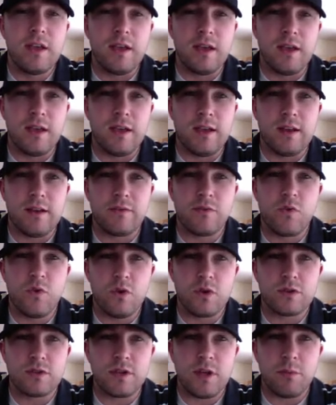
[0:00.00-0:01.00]
and of
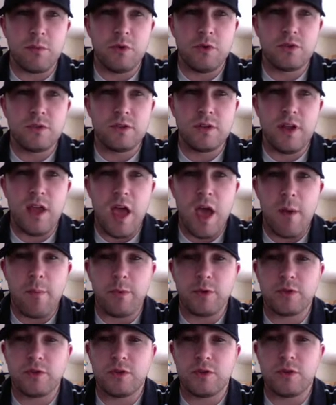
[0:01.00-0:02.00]
course, I'm using
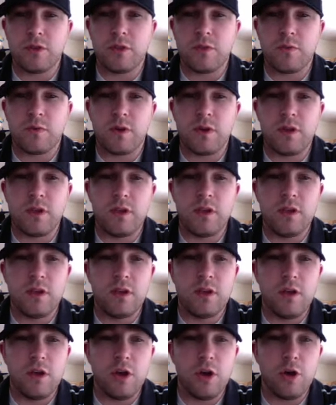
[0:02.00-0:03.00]
Aperture 3
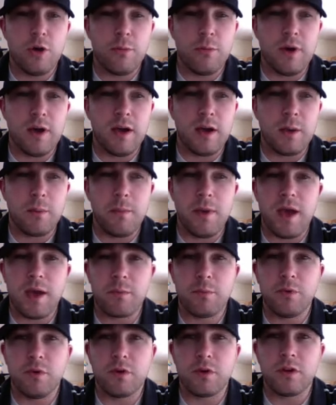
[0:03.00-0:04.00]
on my
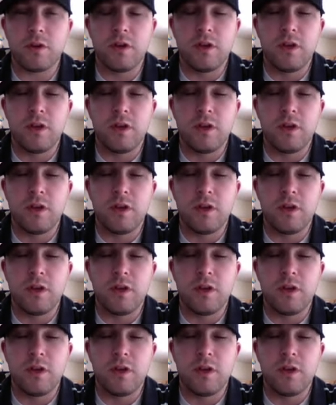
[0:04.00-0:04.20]
MacBook.